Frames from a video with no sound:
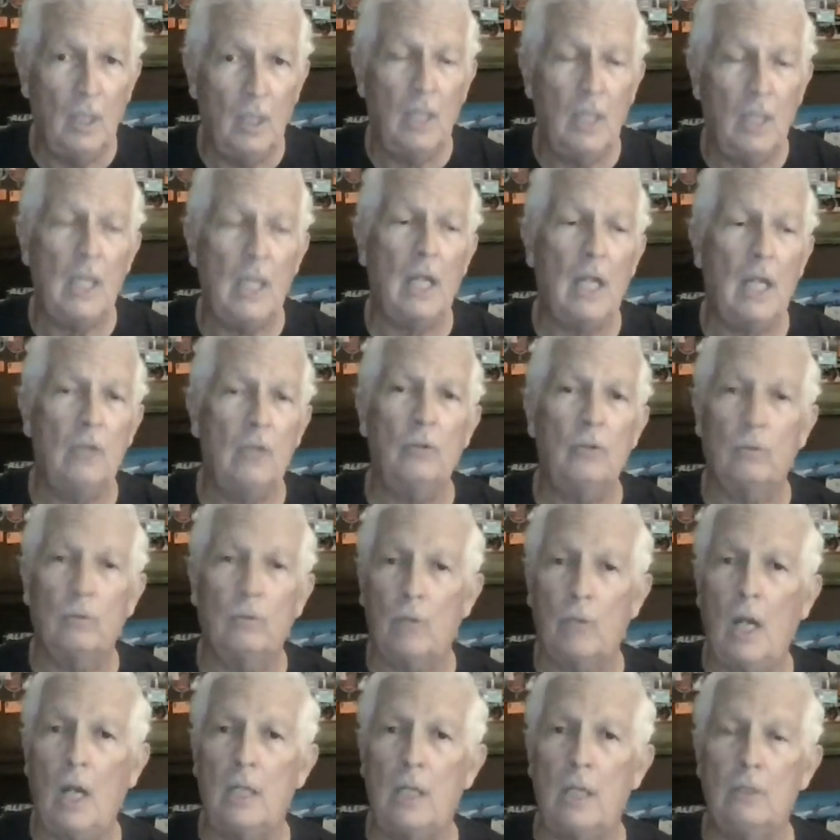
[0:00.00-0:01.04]
And you're
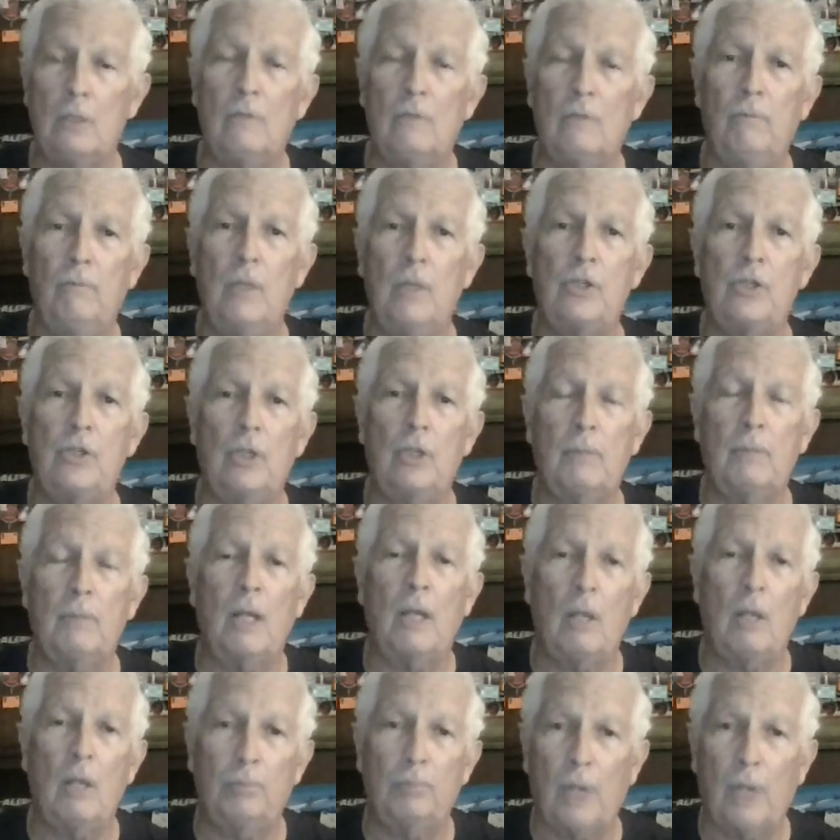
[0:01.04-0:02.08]
right. You've mentioned about
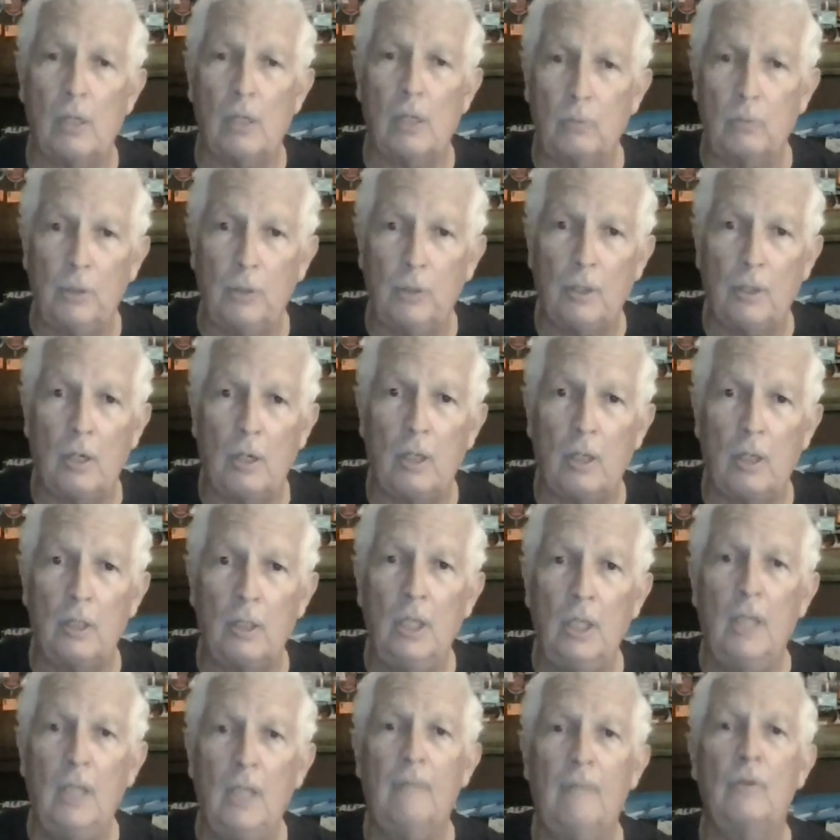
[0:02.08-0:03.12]
how proud we are.
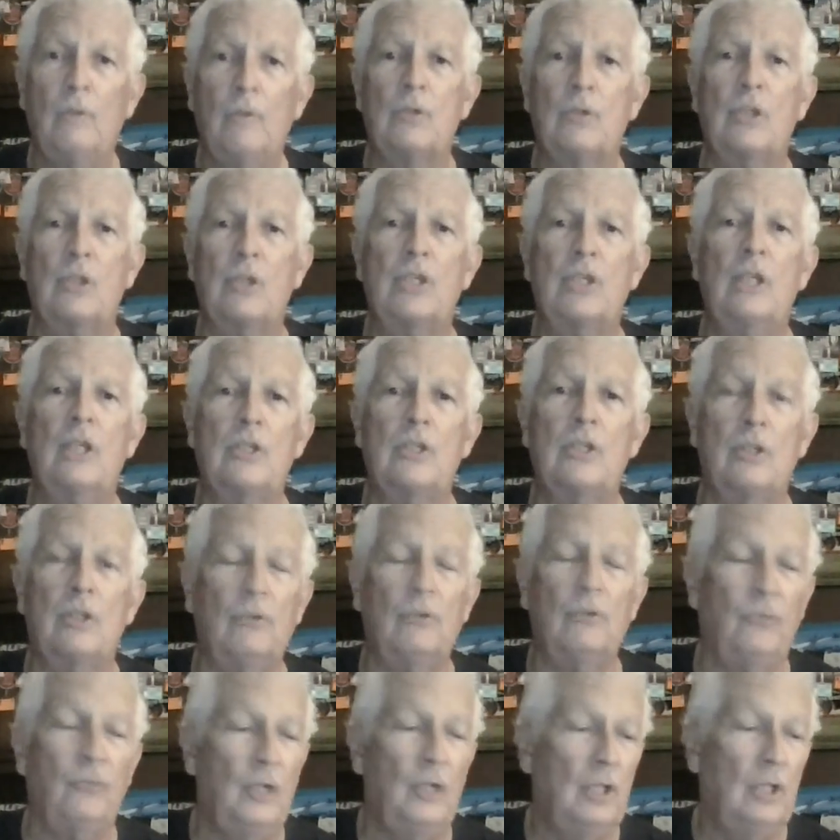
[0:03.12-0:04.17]
There's a sense
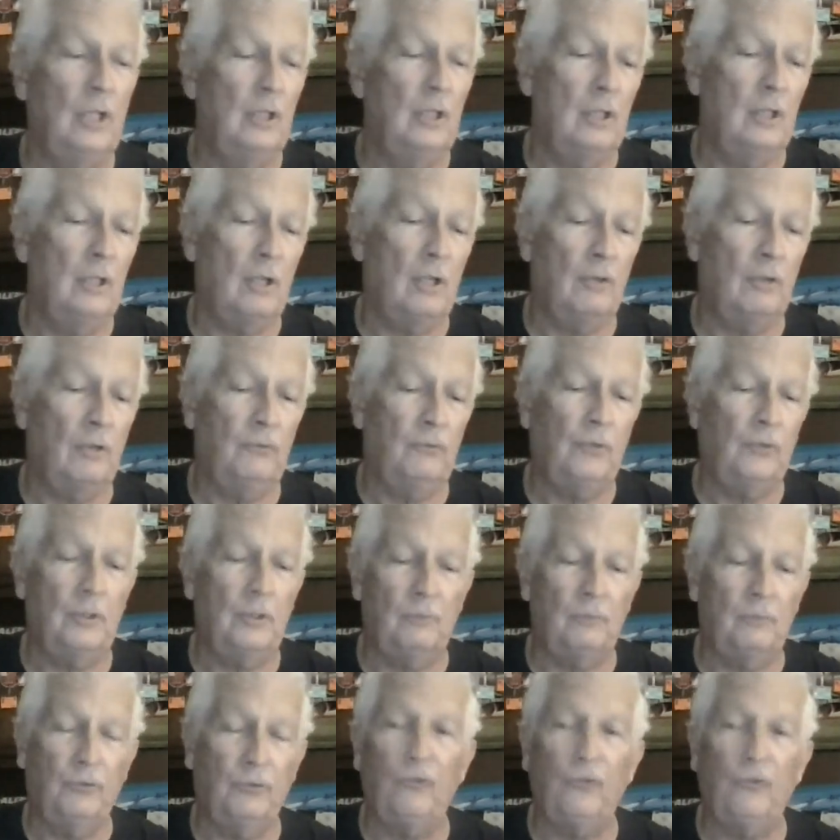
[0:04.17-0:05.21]
of
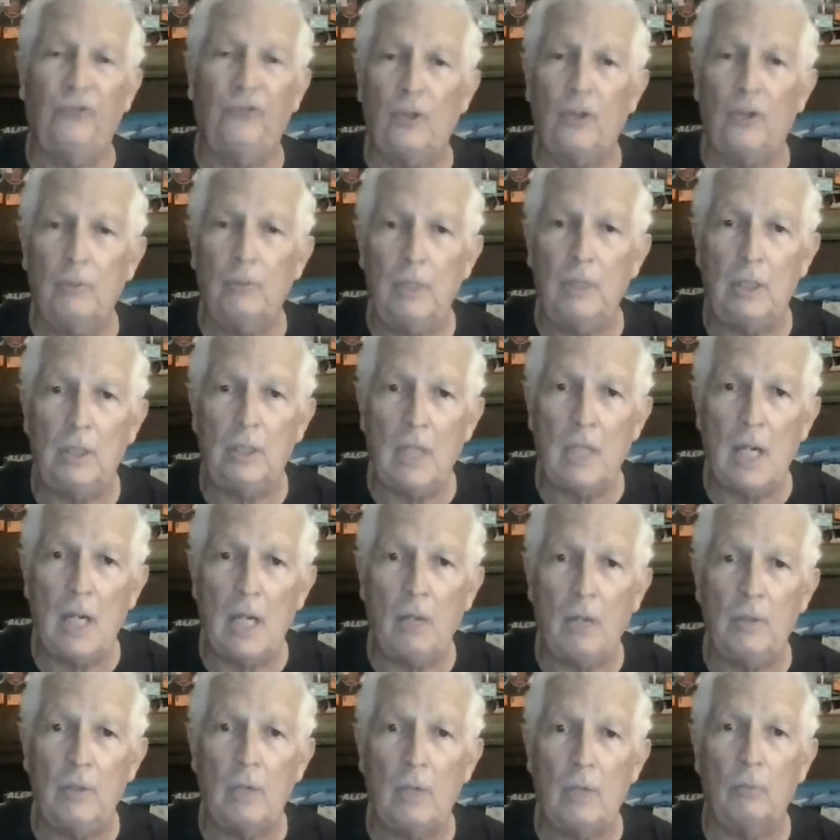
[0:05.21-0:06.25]
fulfillment
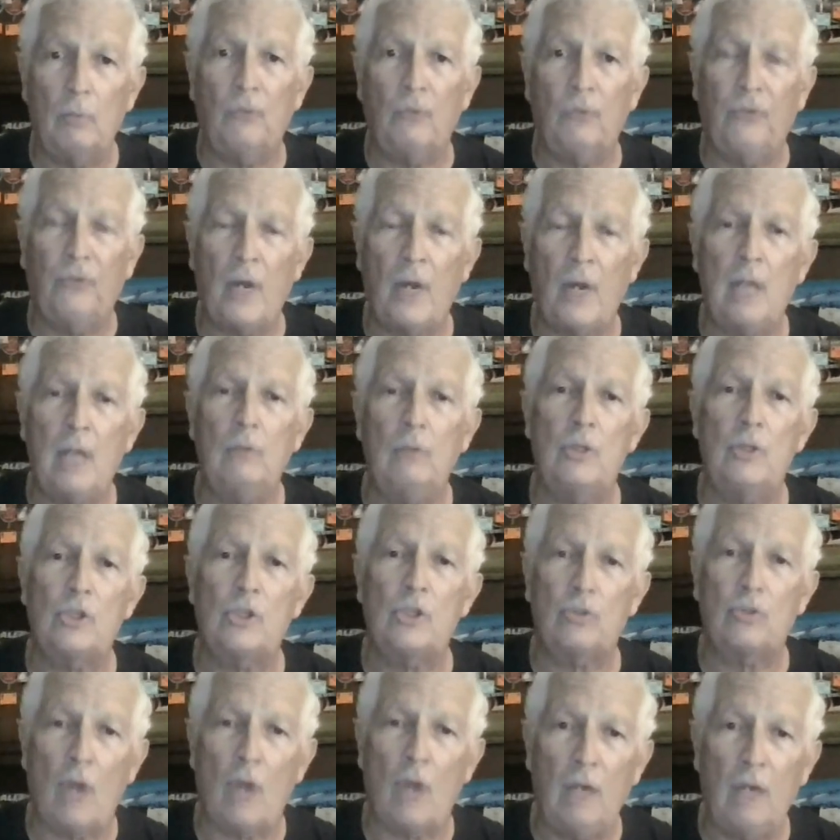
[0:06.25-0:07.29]
now that we're finally
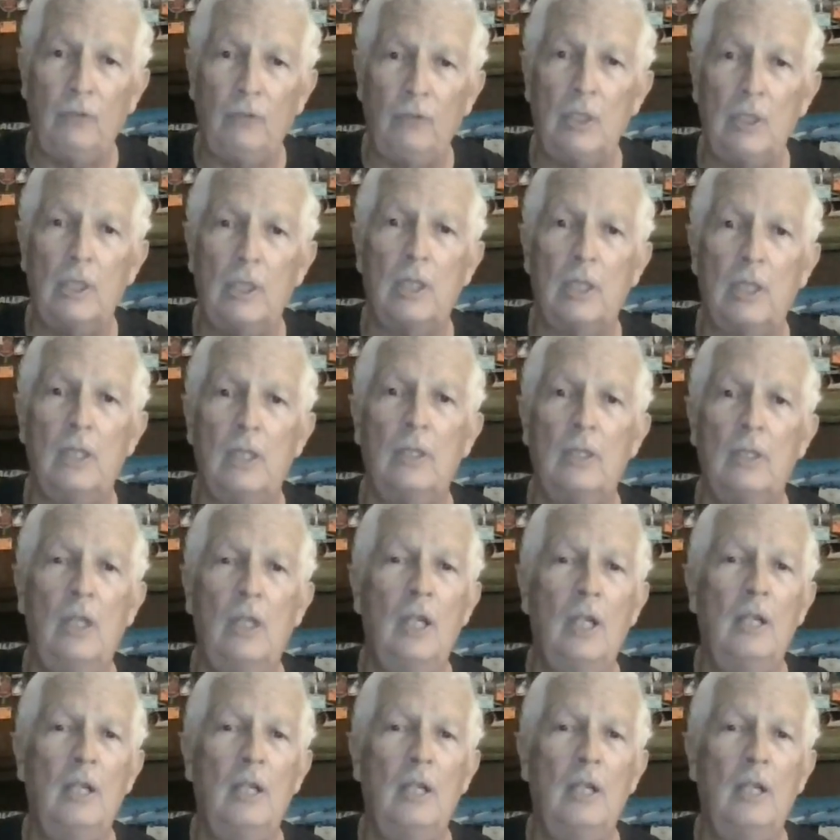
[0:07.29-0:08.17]
striving again.